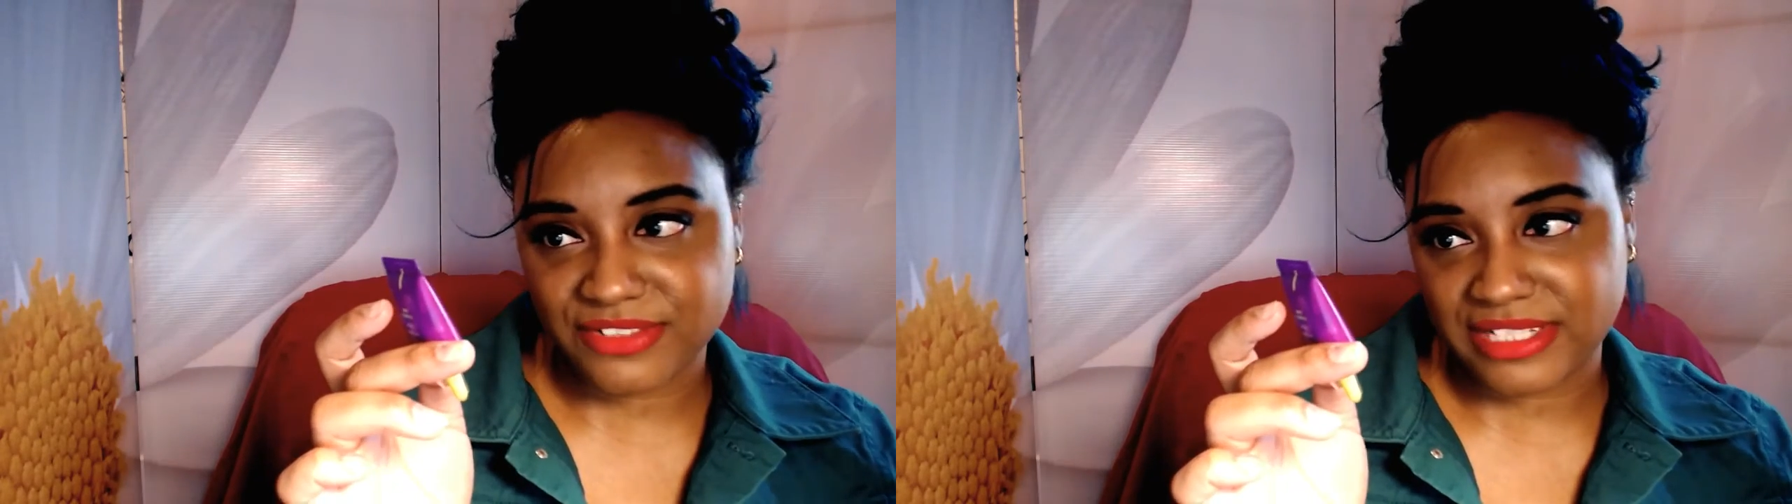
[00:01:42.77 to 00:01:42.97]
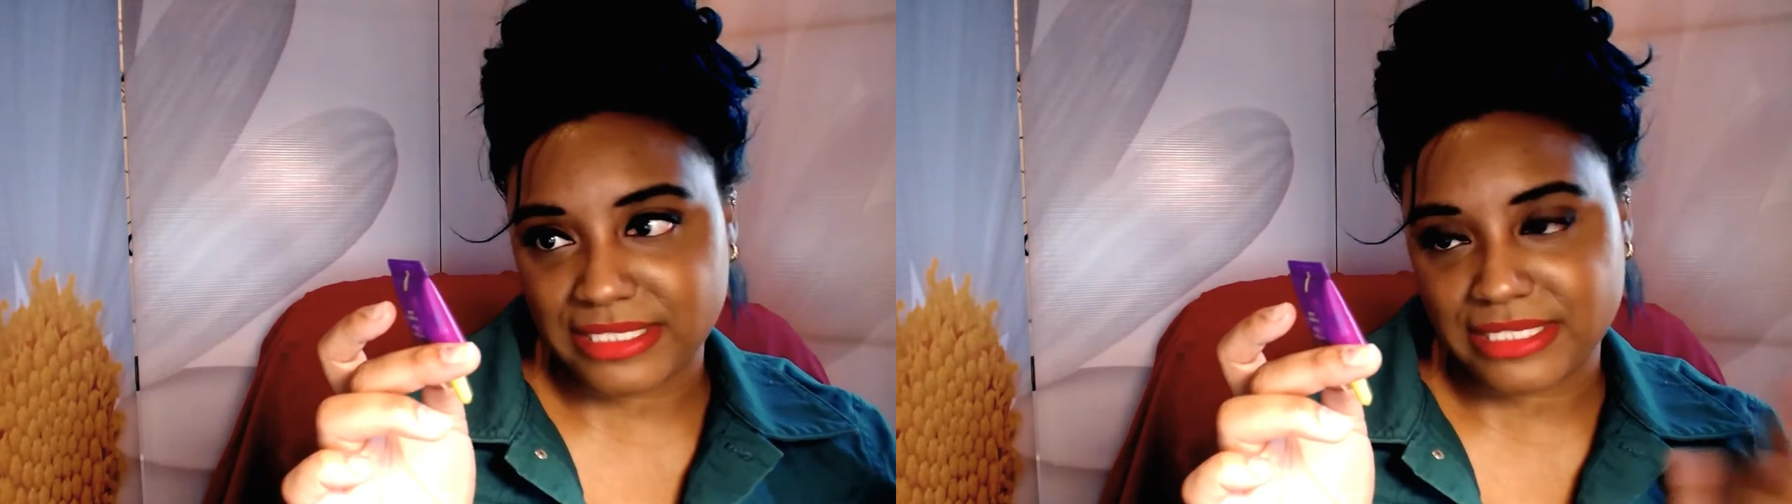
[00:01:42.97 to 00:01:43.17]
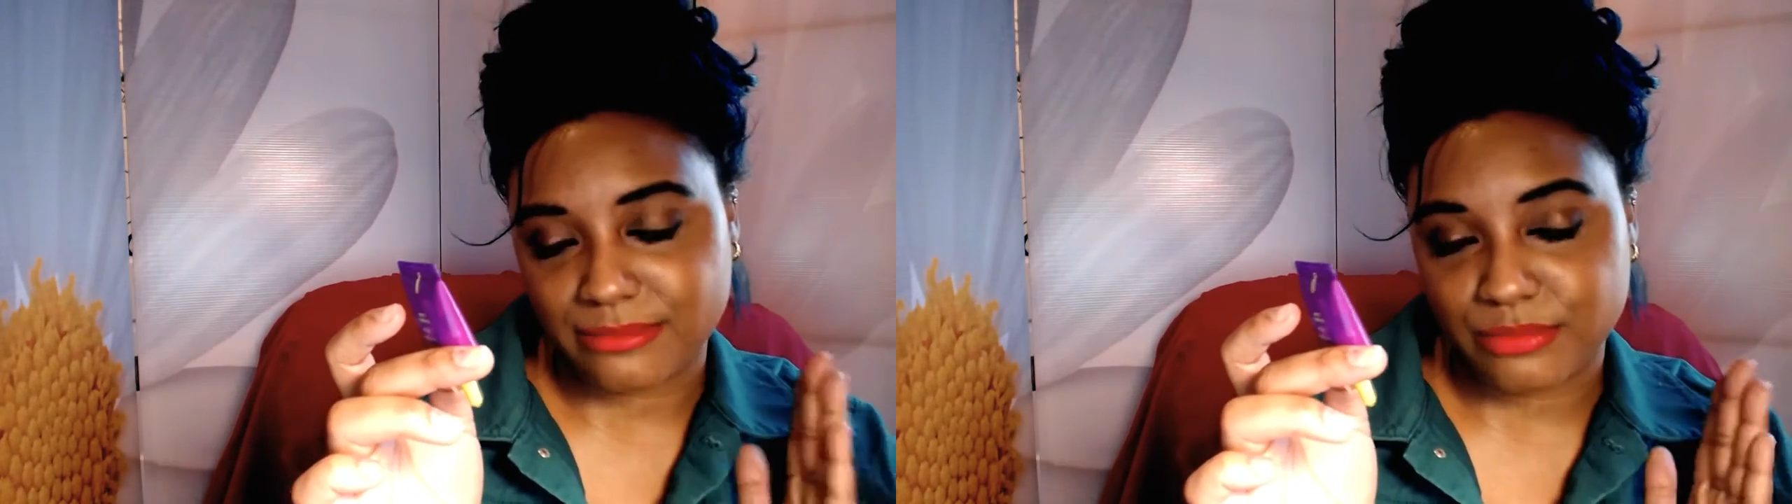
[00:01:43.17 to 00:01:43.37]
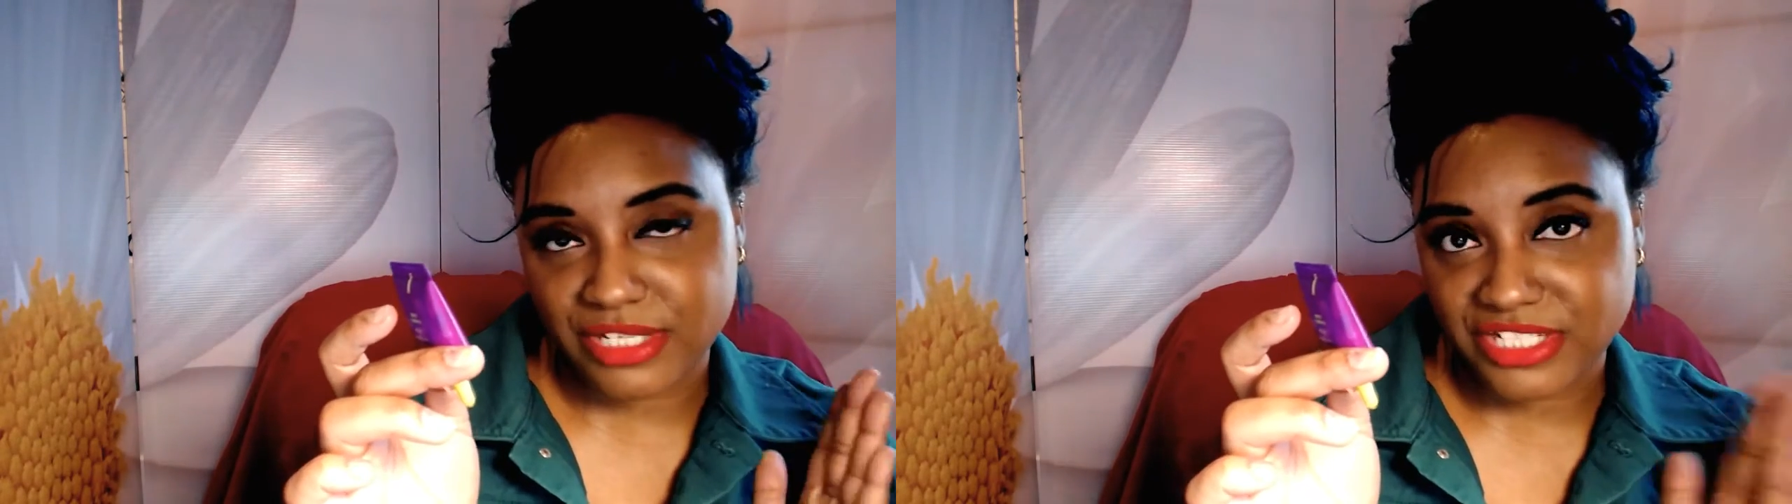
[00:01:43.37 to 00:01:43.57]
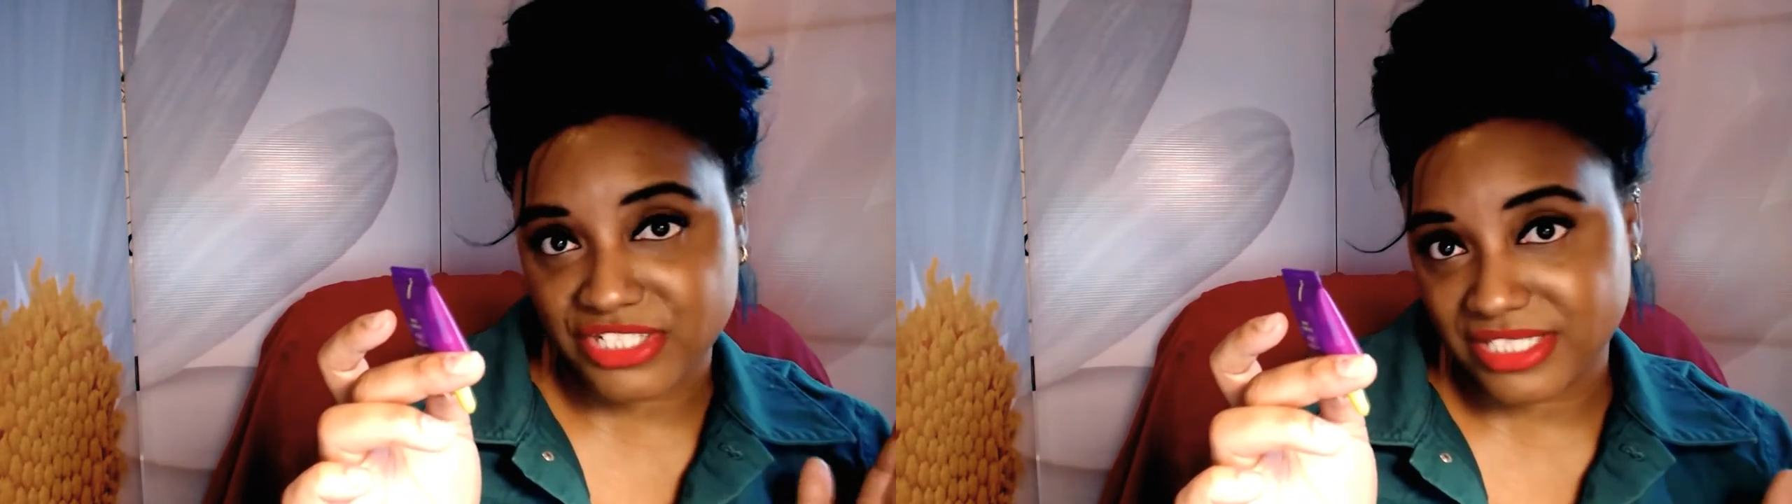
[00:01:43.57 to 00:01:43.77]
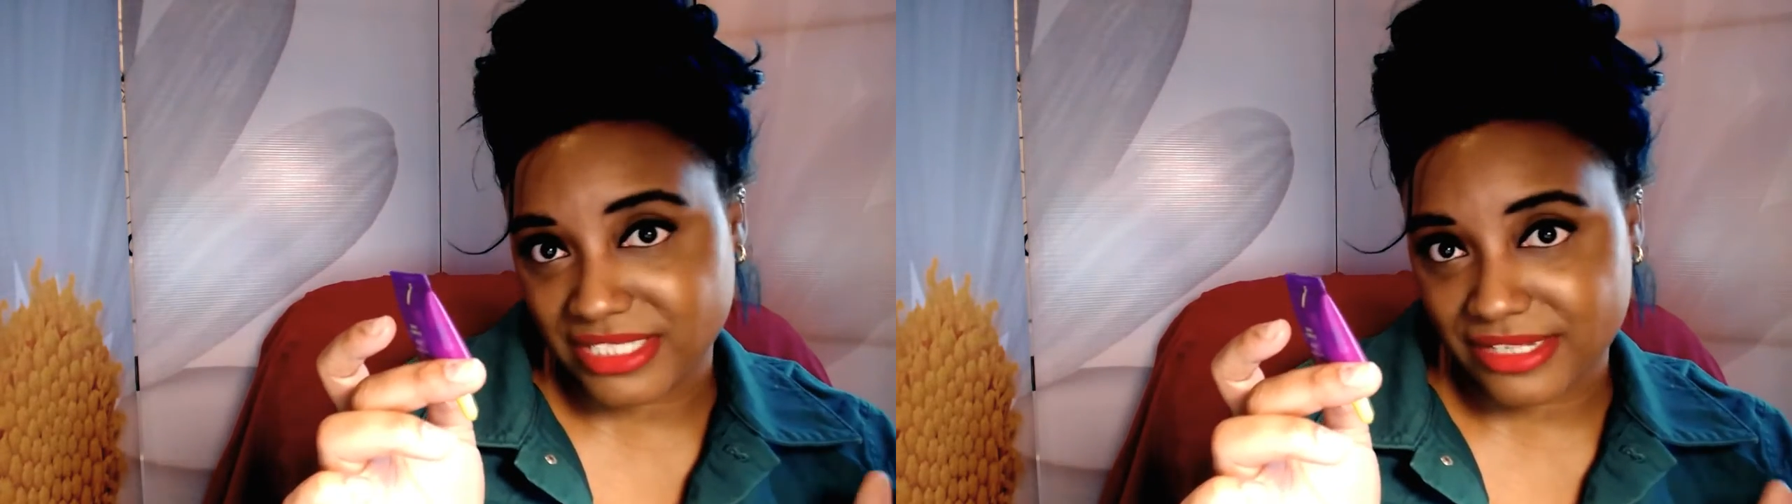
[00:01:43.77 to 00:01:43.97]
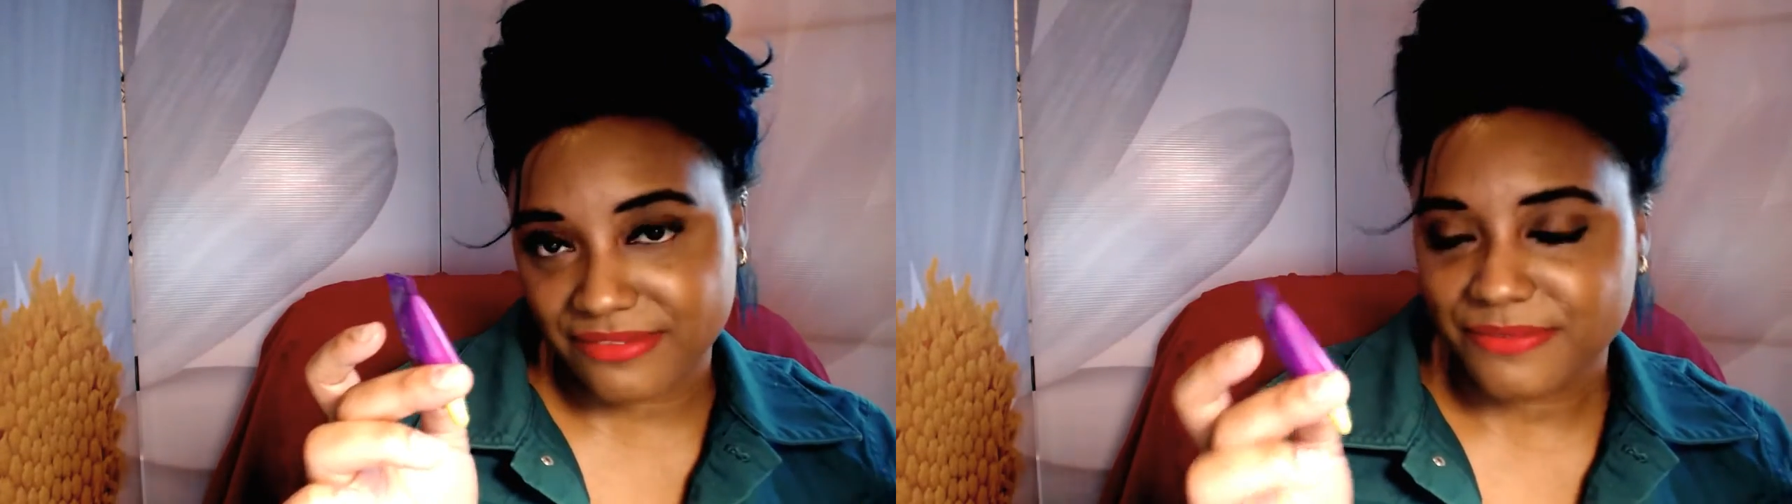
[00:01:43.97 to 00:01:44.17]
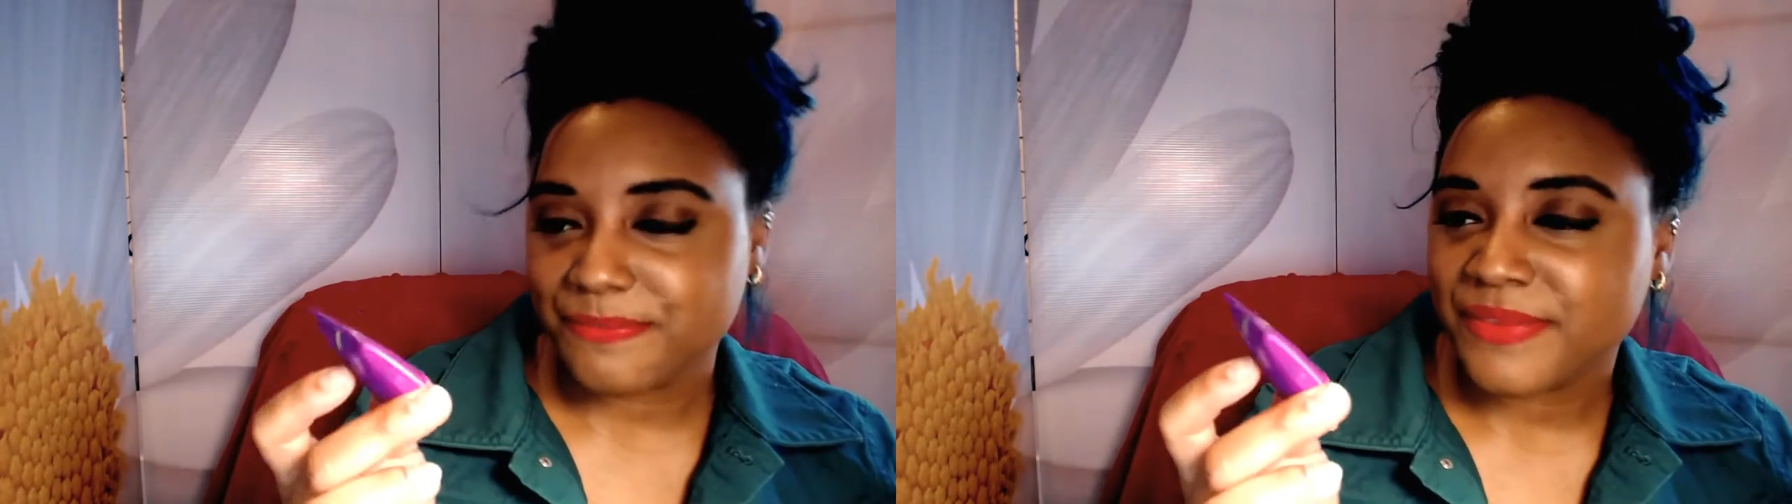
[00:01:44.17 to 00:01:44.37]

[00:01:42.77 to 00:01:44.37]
for things like blush and stuff.